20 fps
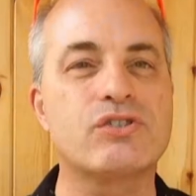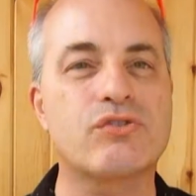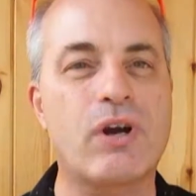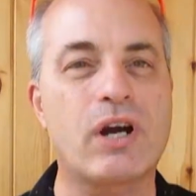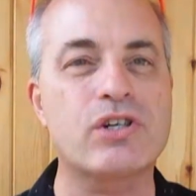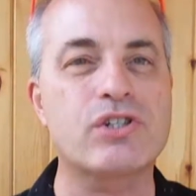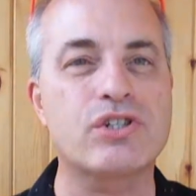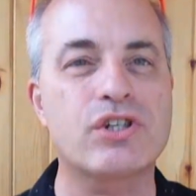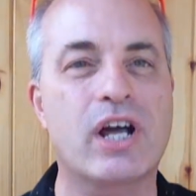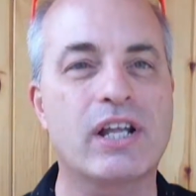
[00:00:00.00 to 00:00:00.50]

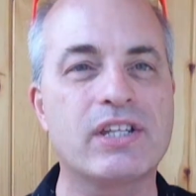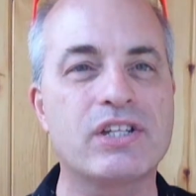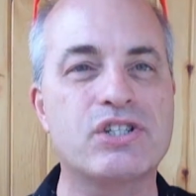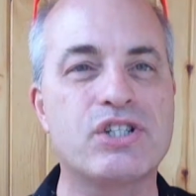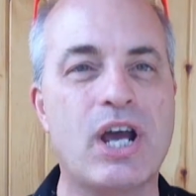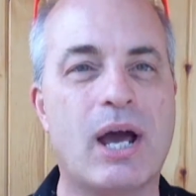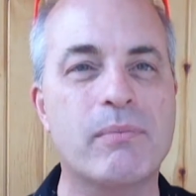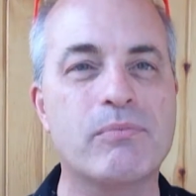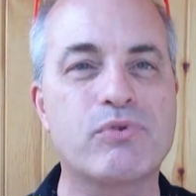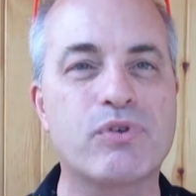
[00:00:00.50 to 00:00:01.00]
structured on the
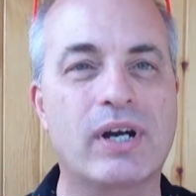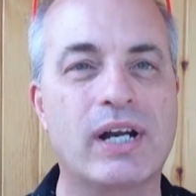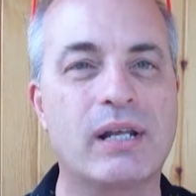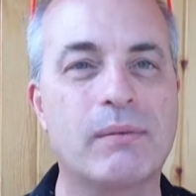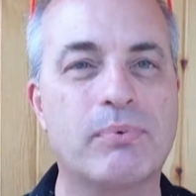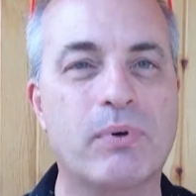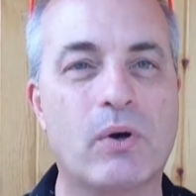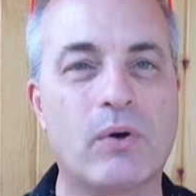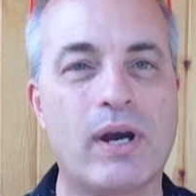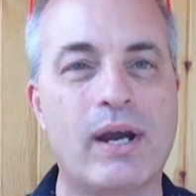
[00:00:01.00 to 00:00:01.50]
job
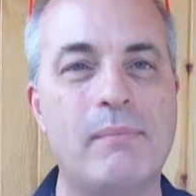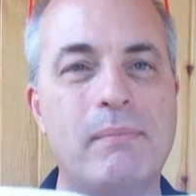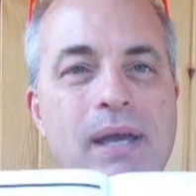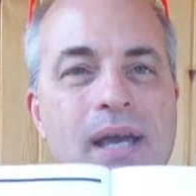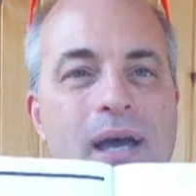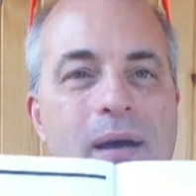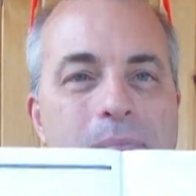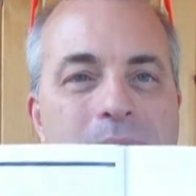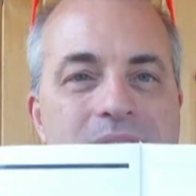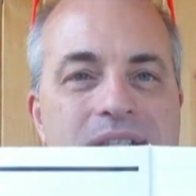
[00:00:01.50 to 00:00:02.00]
training program.
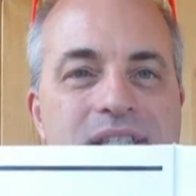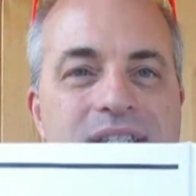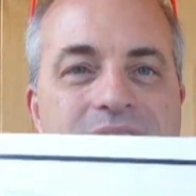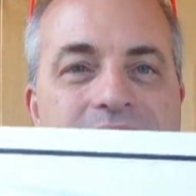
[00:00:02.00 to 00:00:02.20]
But